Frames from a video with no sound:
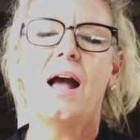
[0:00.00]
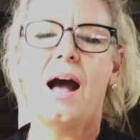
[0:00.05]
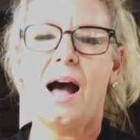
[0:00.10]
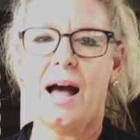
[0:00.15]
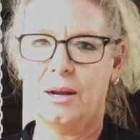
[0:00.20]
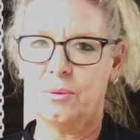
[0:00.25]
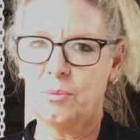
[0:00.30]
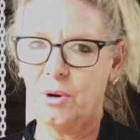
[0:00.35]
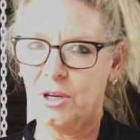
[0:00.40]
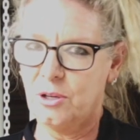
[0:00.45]

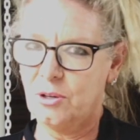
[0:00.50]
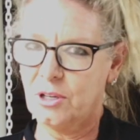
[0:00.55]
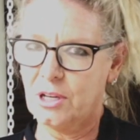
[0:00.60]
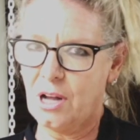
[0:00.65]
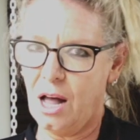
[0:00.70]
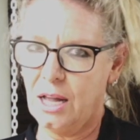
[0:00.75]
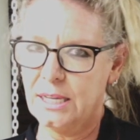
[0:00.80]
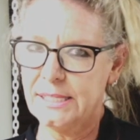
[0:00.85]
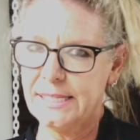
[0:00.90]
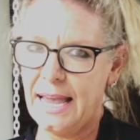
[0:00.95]
I want you to
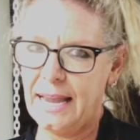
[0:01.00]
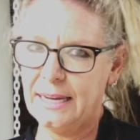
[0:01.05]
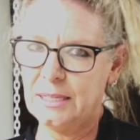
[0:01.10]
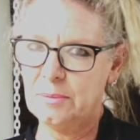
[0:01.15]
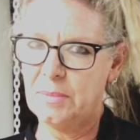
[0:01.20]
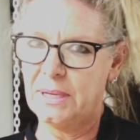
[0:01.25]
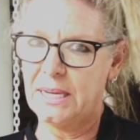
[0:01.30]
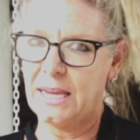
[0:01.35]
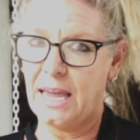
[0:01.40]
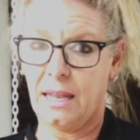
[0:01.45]
contact
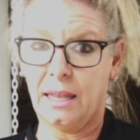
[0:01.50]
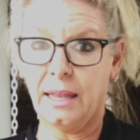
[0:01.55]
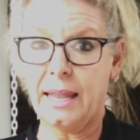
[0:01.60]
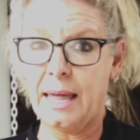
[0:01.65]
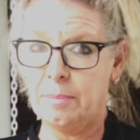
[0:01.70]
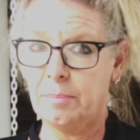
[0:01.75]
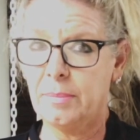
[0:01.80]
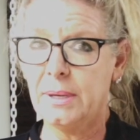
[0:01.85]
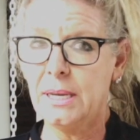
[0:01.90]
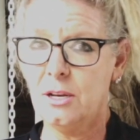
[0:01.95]
me and
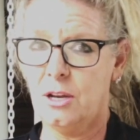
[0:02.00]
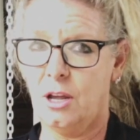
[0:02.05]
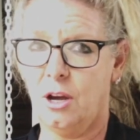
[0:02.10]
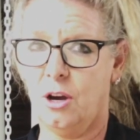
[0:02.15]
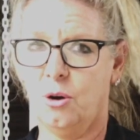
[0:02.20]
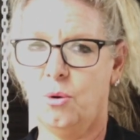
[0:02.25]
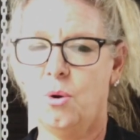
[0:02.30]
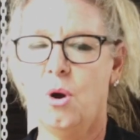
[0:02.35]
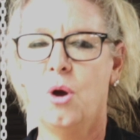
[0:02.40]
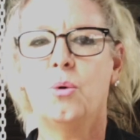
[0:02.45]
let me
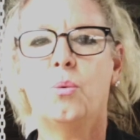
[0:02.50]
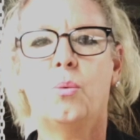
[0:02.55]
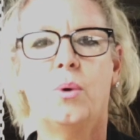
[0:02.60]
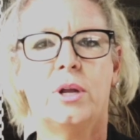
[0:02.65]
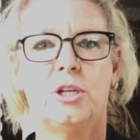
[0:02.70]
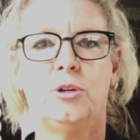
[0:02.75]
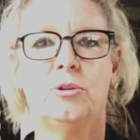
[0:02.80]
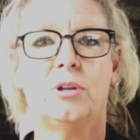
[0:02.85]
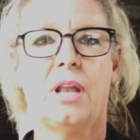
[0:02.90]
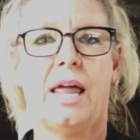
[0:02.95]
know
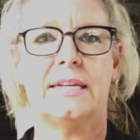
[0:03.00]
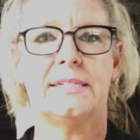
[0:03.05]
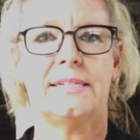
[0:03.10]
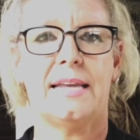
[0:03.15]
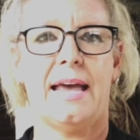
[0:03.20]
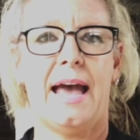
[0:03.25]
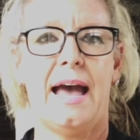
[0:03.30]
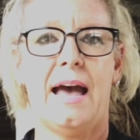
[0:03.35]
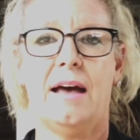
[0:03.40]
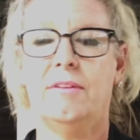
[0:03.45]
when you'd like to
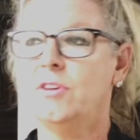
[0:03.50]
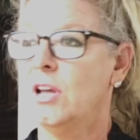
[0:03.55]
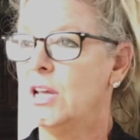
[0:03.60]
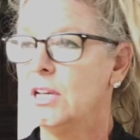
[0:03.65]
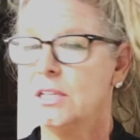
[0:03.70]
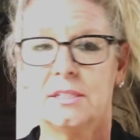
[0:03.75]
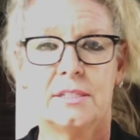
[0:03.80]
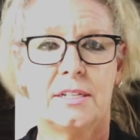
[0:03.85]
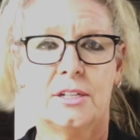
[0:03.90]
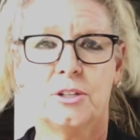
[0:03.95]
have
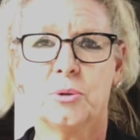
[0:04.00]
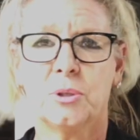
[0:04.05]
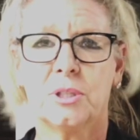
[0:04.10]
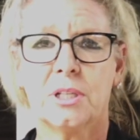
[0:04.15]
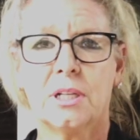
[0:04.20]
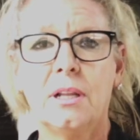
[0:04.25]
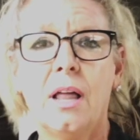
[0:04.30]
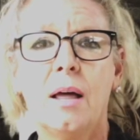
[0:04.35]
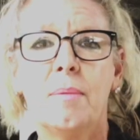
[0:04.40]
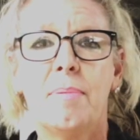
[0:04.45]
dinner at the
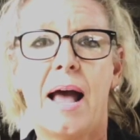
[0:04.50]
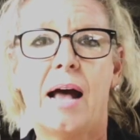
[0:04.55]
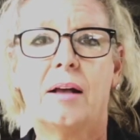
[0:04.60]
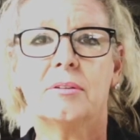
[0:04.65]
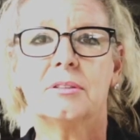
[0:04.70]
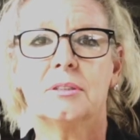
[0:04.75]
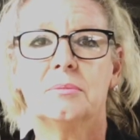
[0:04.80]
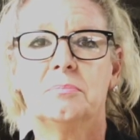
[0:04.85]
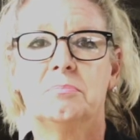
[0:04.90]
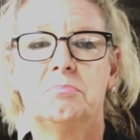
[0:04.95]

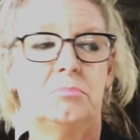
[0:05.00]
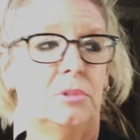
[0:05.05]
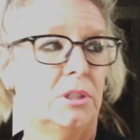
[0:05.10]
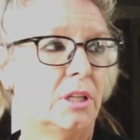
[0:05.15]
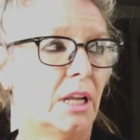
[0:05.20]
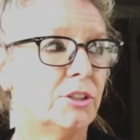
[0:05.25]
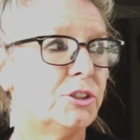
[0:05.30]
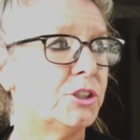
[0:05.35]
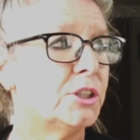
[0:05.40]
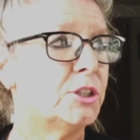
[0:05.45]
clubhouse,
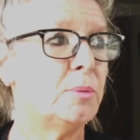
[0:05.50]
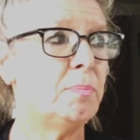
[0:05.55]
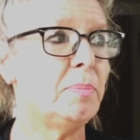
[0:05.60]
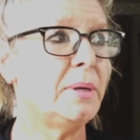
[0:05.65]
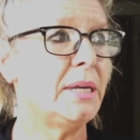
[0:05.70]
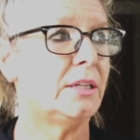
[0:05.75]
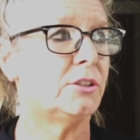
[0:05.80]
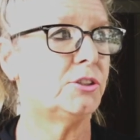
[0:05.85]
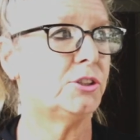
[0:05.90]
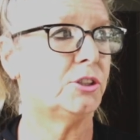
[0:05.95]
lunch at the
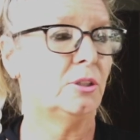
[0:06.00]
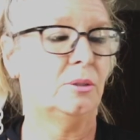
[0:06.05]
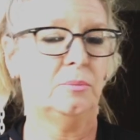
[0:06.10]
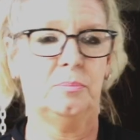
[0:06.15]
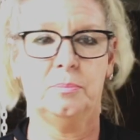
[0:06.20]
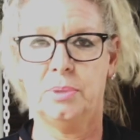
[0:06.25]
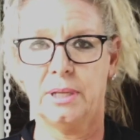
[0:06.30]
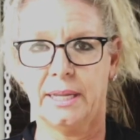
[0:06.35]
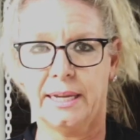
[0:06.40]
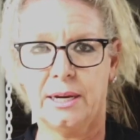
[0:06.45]
beach,
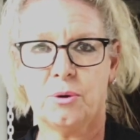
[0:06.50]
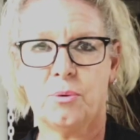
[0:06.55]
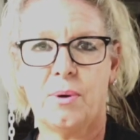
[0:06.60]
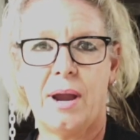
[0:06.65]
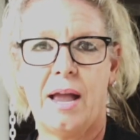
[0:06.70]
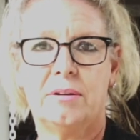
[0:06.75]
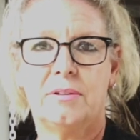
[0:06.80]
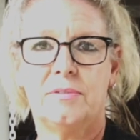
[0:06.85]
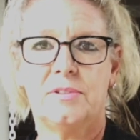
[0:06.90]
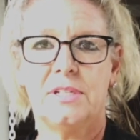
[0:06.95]
play a
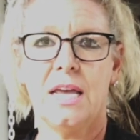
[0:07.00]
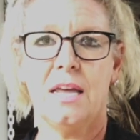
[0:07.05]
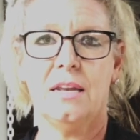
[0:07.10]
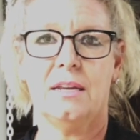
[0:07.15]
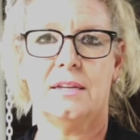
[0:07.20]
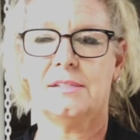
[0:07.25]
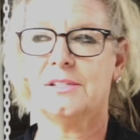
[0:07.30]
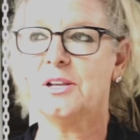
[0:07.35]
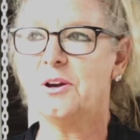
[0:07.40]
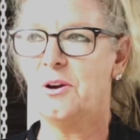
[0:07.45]
round of
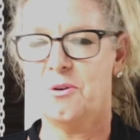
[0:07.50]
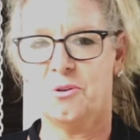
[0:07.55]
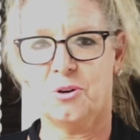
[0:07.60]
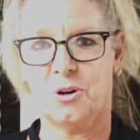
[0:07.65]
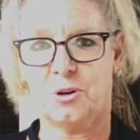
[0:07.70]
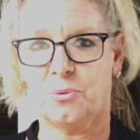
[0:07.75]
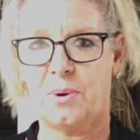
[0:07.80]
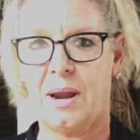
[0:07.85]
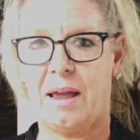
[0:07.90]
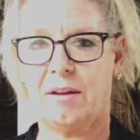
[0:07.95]
tennis
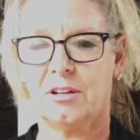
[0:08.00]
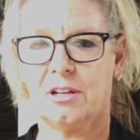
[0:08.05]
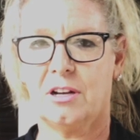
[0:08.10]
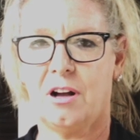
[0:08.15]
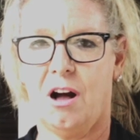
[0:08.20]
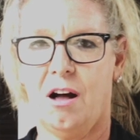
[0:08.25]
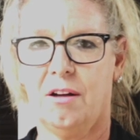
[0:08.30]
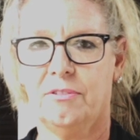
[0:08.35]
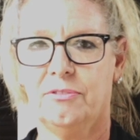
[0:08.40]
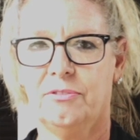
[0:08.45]
or a round of
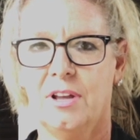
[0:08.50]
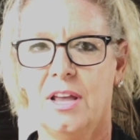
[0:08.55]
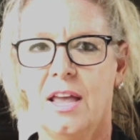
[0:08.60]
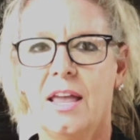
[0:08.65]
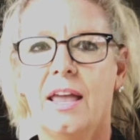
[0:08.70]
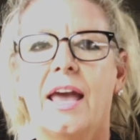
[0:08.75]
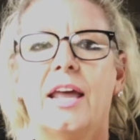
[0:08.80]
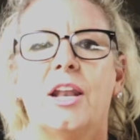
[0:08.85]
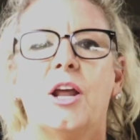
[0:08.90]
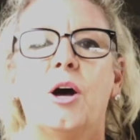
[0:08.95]
golf.
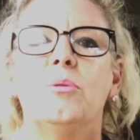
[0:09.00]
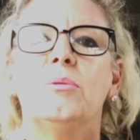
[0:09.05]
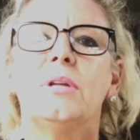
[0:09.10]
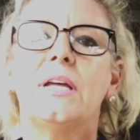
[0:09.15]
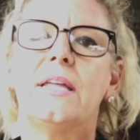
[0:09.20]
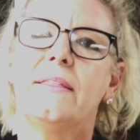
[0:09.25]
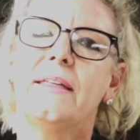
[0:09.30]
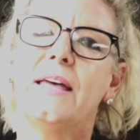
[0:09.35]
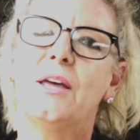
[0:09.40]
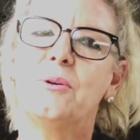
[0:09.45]
And
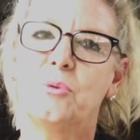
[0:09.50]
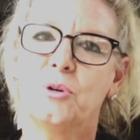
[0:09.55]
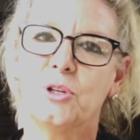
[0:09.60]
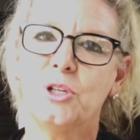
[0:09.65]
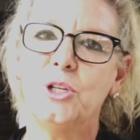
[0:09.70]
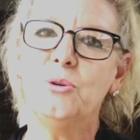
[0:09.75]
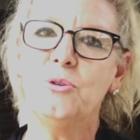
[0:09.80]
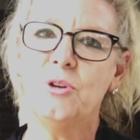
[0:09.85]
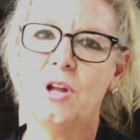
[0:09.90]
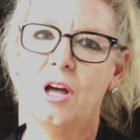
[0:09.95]
only then will
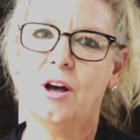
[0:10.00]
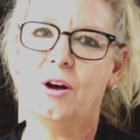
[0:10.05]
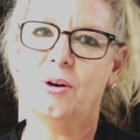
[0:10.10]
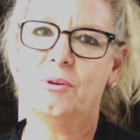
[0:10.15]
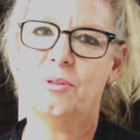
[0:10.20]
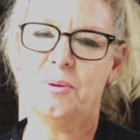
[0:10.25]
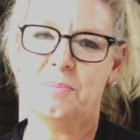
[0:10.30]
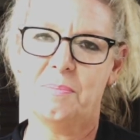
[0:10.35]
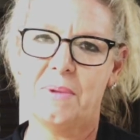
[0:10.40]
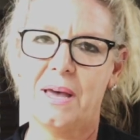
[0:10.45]
you
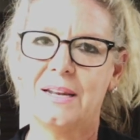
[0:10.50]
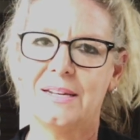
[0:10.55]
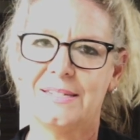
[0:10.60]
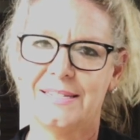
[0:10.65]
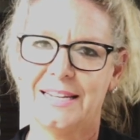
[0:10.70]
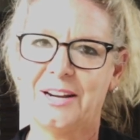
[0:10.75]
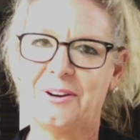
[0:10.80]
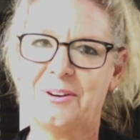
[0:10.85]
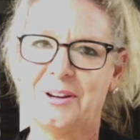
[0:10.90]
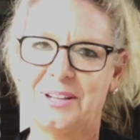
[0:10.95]
know that
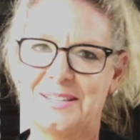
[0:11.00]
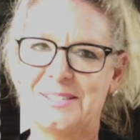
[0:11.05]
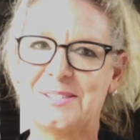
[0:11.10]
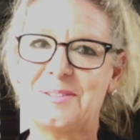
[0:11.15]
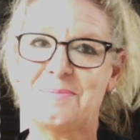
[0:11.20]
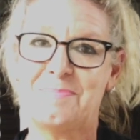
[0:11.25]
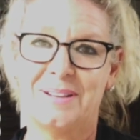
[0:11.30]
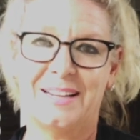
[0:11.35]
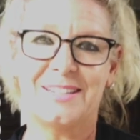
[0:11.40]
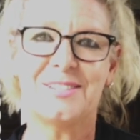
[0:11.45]
Mediterra is
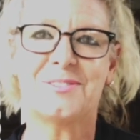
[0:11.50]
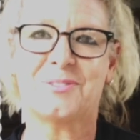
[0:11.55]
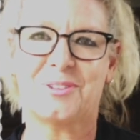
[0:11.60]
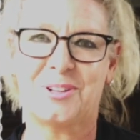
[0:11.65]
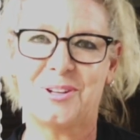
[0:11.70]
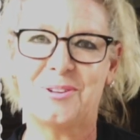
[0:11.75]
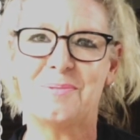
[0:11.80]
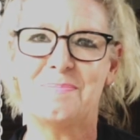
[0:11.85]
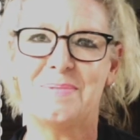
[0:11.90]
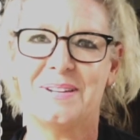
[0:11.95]
the place for
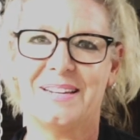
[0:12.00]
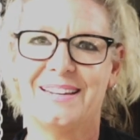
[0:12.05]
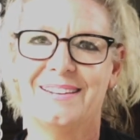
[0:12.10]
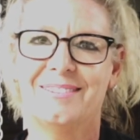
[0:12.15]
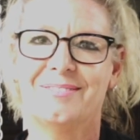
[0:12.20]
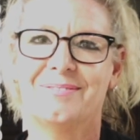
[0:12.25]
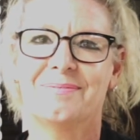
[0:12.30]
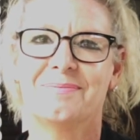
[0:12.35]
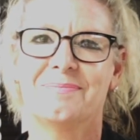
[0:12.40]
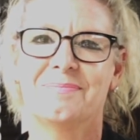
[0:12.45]
you to be.
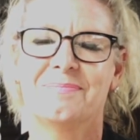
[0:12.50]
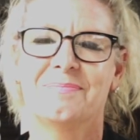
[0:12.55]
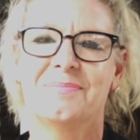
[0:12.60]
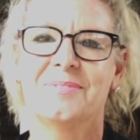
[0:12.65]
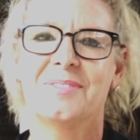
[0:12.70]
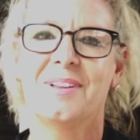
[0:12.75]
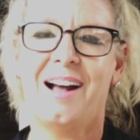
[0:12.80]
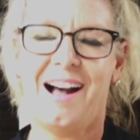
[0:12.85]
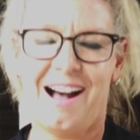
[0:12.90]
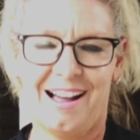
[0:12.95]

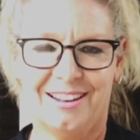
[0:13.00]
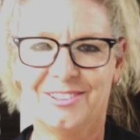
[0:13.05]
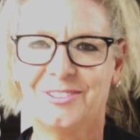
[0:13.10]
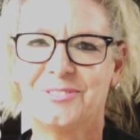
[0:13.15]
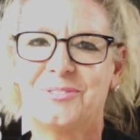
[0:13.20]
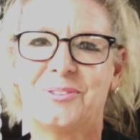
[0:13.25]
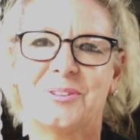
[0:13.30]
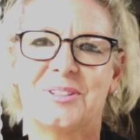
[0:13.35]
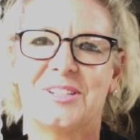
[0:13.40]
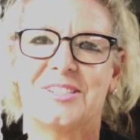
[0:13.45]
I'll look
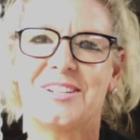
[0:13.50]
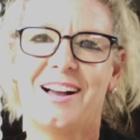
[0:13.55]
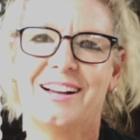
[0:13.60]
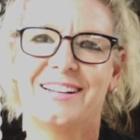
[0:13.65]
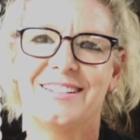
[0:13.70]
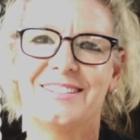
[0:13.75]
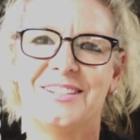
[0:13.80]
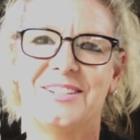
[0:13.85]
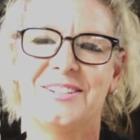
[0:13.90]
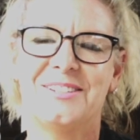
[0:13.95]
forward to
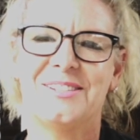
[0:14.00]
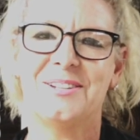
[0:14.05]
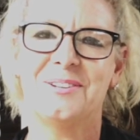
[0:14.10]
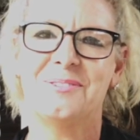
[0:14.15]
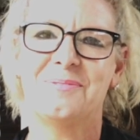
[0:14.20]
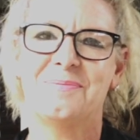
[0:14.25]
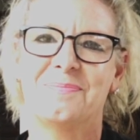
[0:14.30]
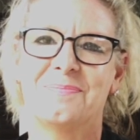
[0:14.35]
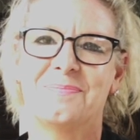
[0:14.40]
talking to you soon.